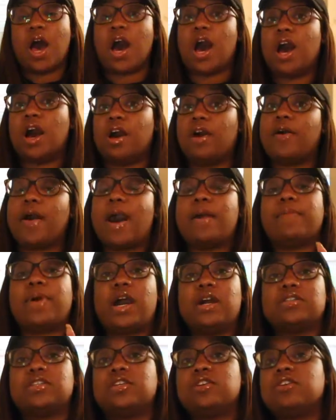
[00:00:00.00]
Oh, I'm
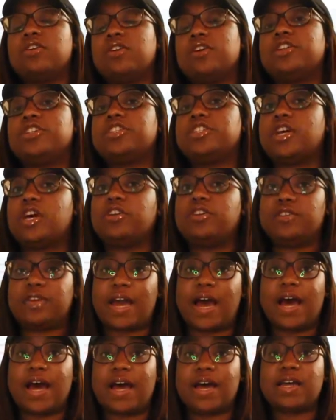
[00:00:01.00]
also going to show you
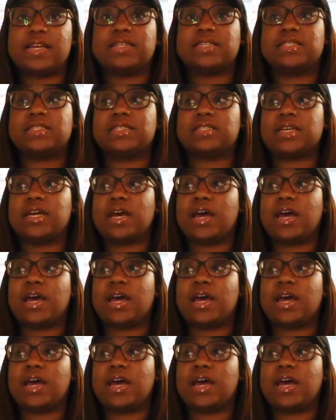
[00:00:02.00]
guys